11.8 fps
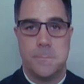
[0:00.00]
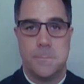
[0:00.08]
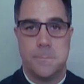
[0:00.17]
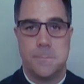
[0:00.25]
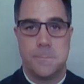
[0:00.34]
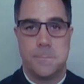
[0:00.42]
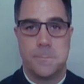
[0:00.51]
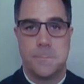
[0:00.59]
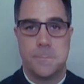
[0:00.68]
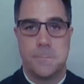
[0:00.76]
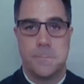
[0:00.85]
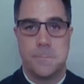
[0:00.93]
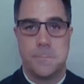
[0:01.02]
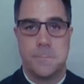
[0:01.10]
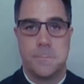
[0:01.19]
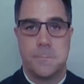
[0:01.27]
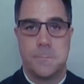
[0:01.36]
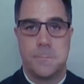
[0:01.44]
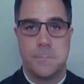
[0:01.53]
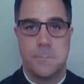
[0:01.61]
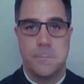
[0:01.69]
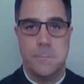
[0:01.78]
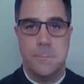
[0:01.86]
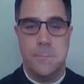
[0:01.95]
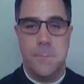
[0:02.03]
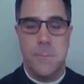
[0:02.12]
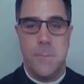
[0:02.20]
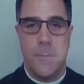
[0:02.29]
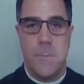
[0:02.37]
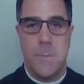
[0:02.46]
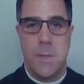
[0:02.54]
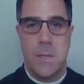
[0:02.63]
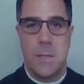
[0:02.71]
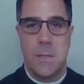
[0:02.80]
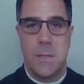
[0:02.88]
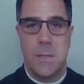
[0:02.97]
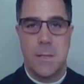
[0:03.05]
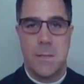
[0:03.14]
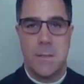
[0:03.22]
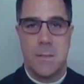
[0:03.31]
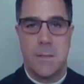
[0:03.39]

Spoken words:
No words are spoken by the person on screen.